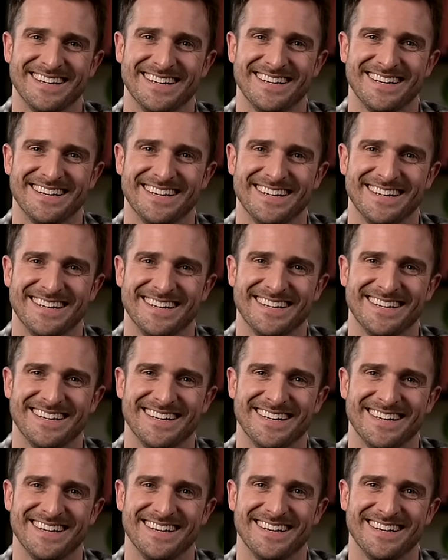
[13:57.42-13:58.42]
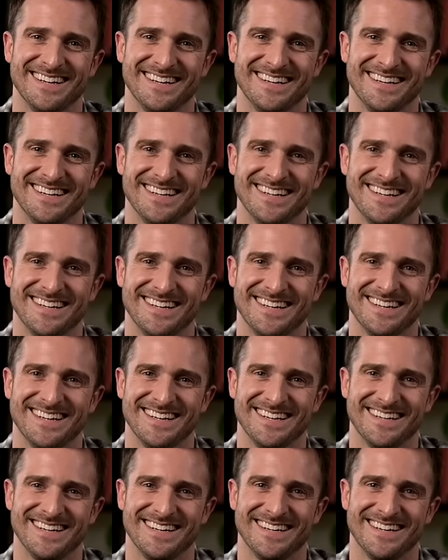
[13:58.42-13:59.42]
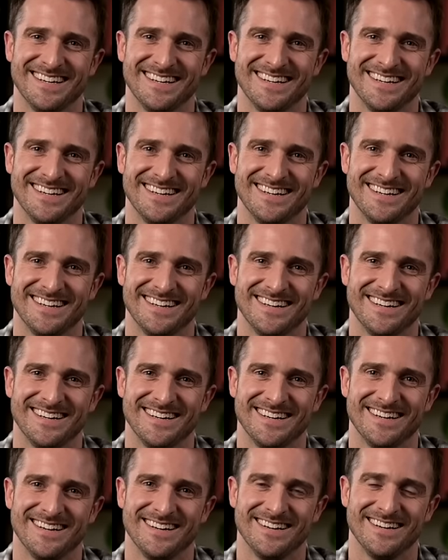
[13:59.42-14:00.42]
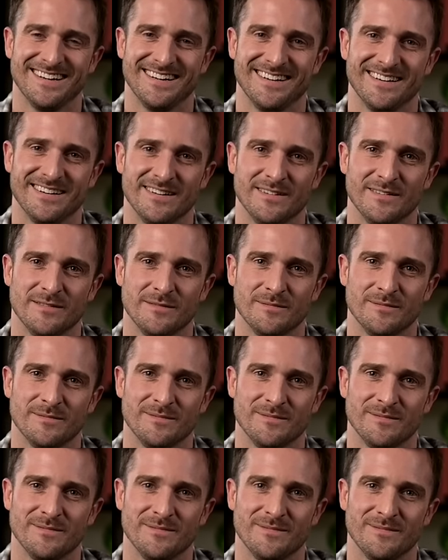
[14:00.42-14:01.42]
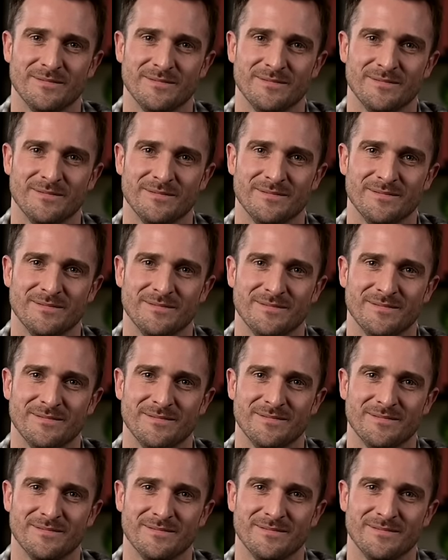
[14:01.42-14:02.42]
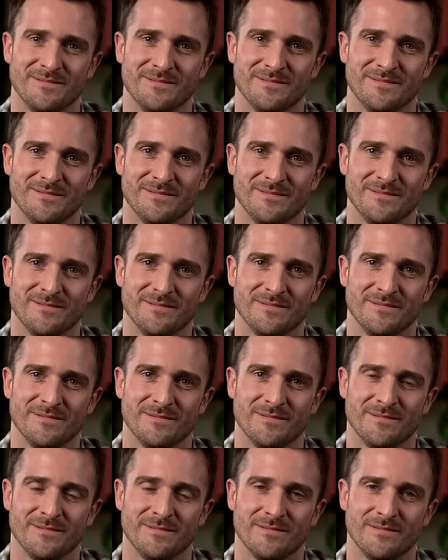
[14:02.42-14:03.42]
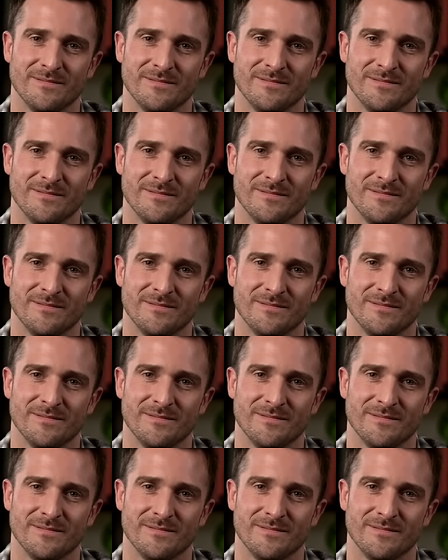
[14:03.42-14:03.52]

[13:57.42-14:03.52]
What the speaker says: This person isn't speaking.